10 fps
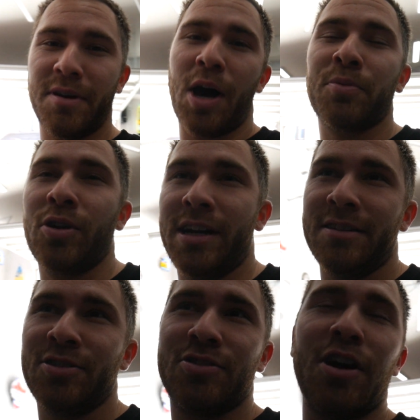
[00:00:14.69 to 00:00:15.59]
upgrades.
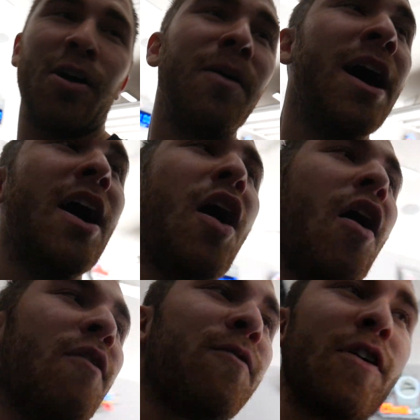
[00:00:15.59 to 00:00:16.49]
So
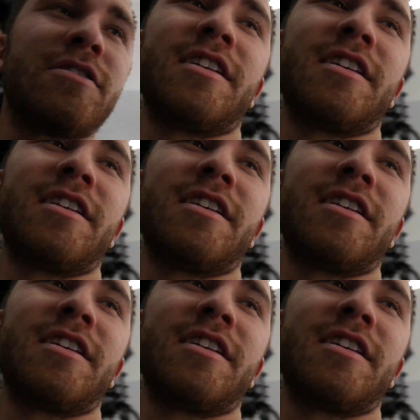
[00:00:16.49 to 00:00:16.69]
first